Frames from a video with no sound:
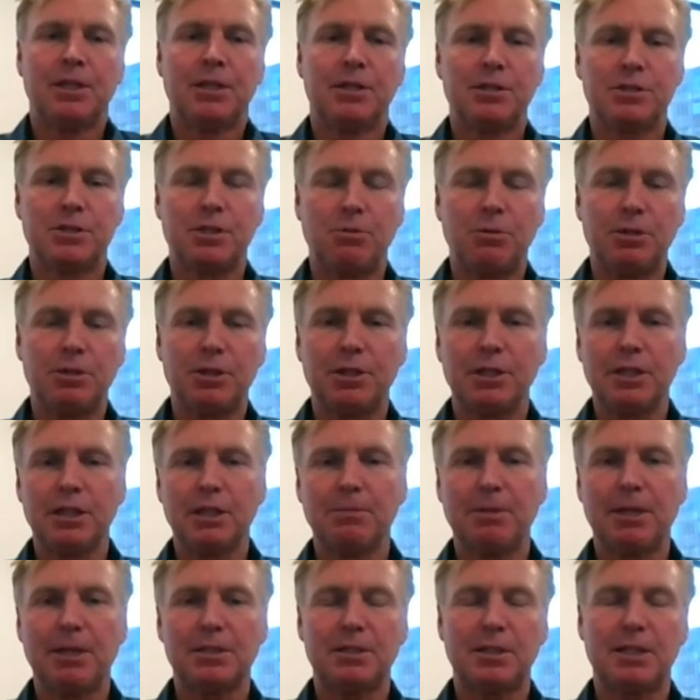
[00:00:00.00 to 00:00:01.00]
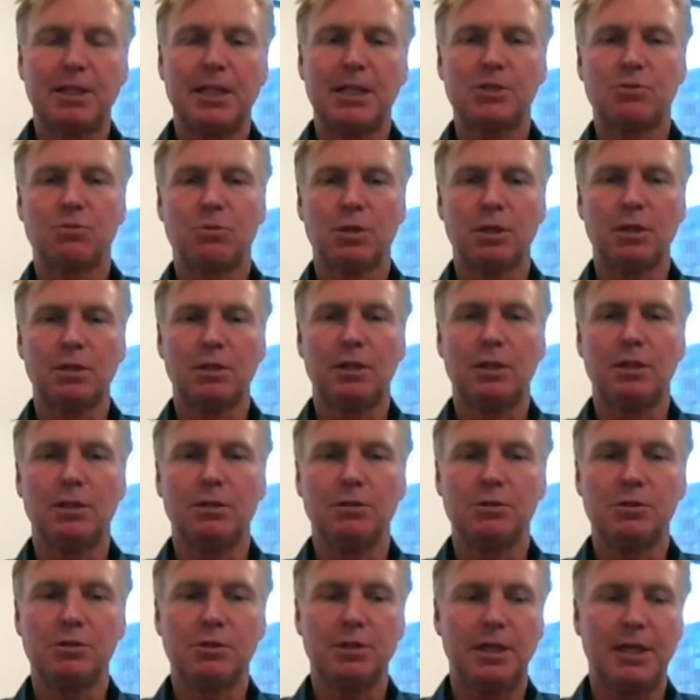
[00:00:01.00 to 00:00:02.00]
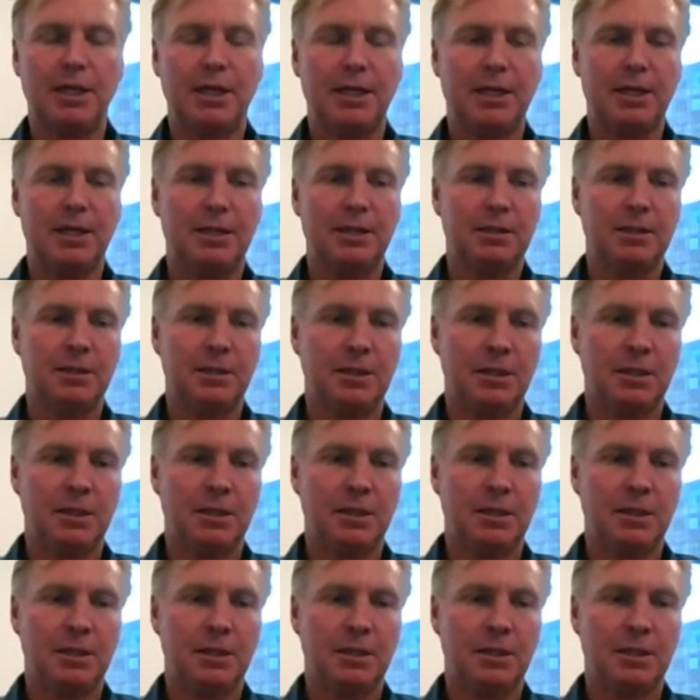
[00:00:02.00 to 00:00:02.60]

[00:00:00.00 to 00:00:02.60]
So when you think about today's workloads and